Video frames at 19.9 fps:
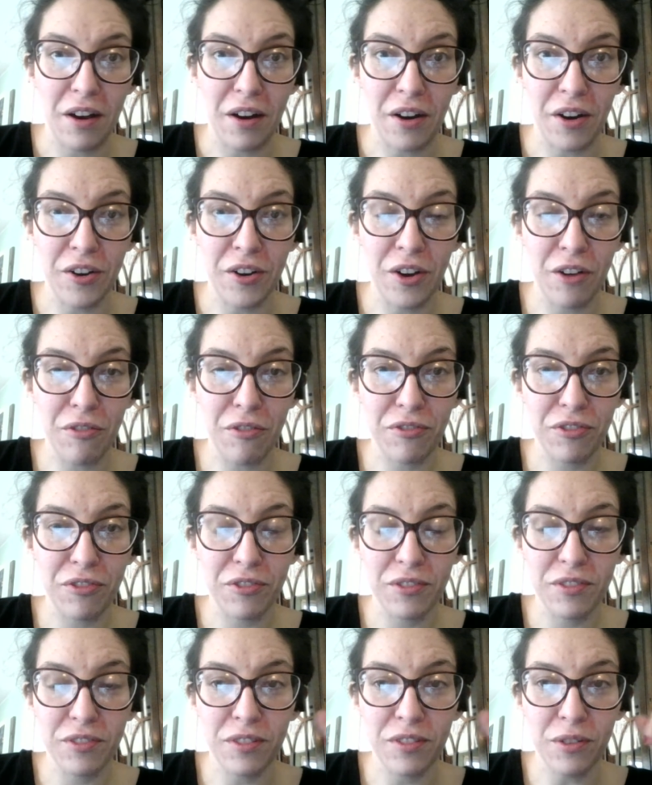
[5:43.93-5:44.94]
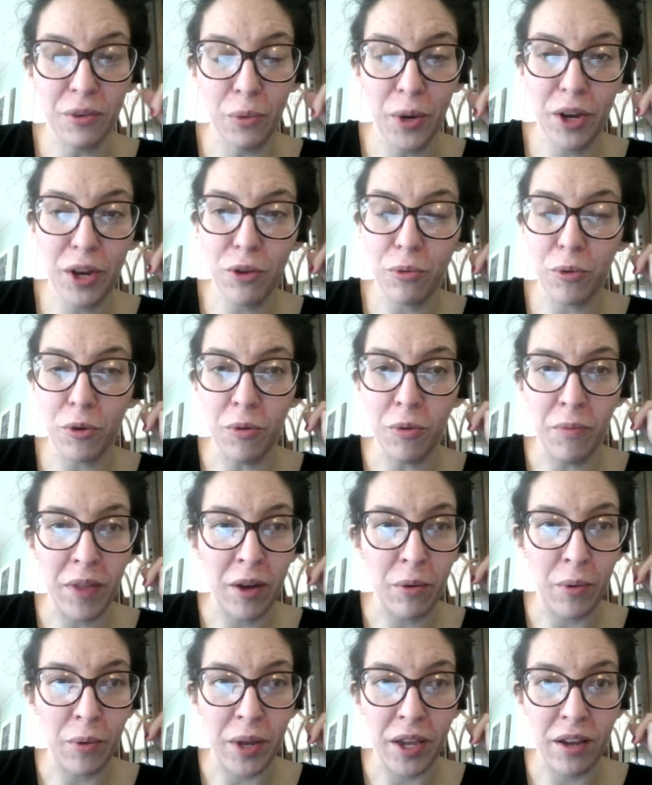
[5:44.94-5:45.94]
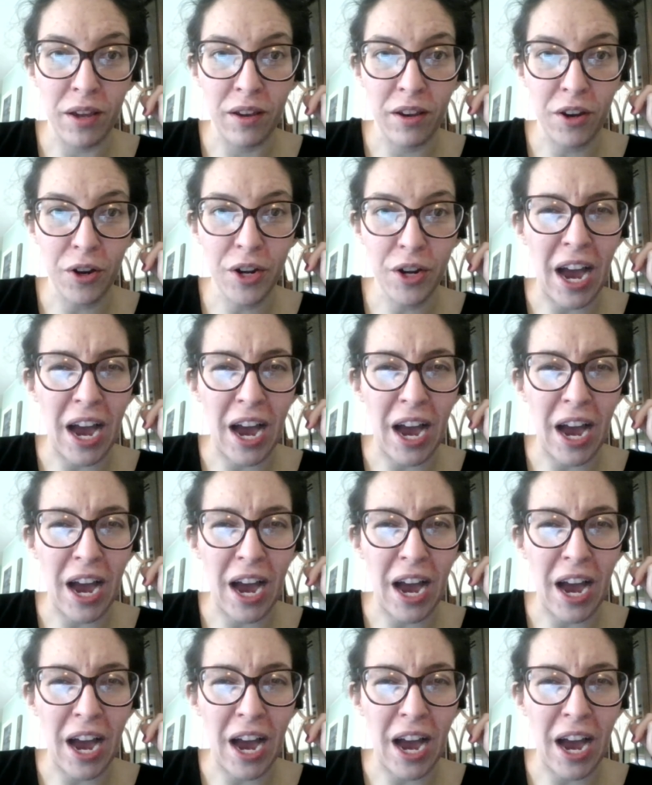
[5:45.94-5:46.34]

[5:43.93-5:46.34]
enough wiggle room that we could